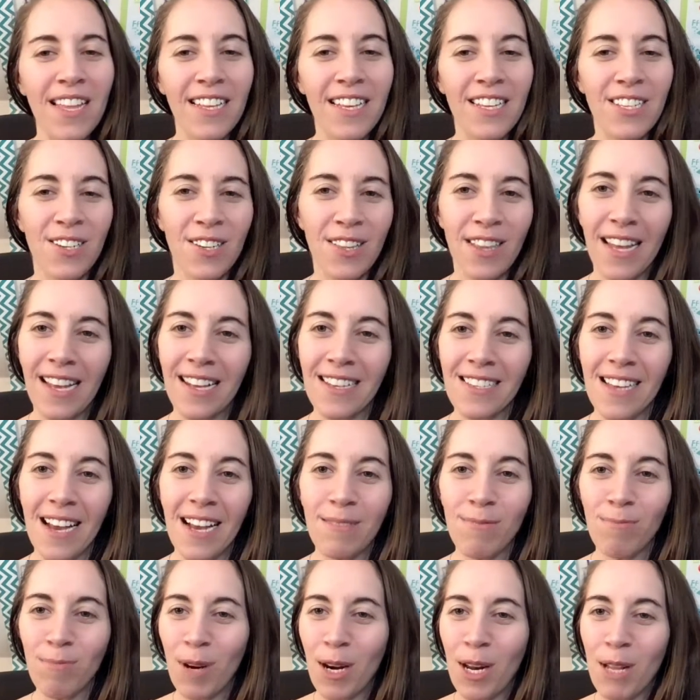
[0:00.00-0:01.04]
These are things
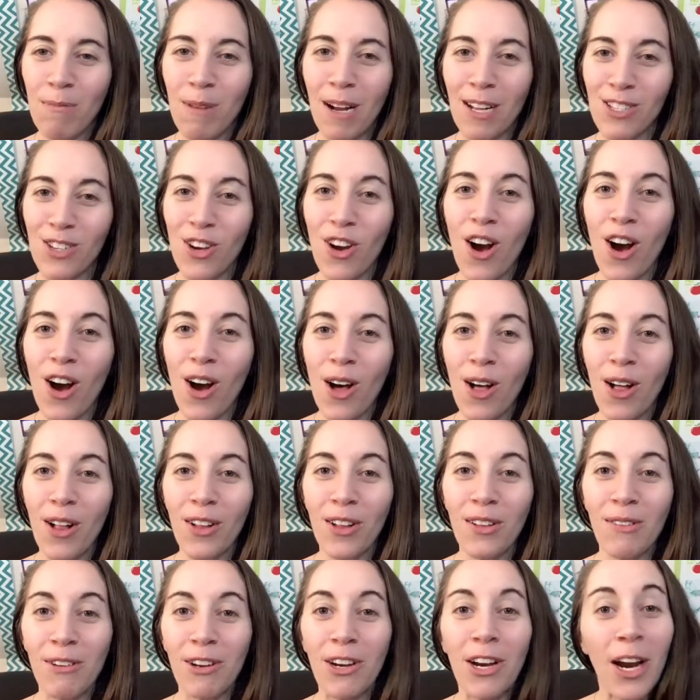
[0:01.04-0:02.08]
that pretty much all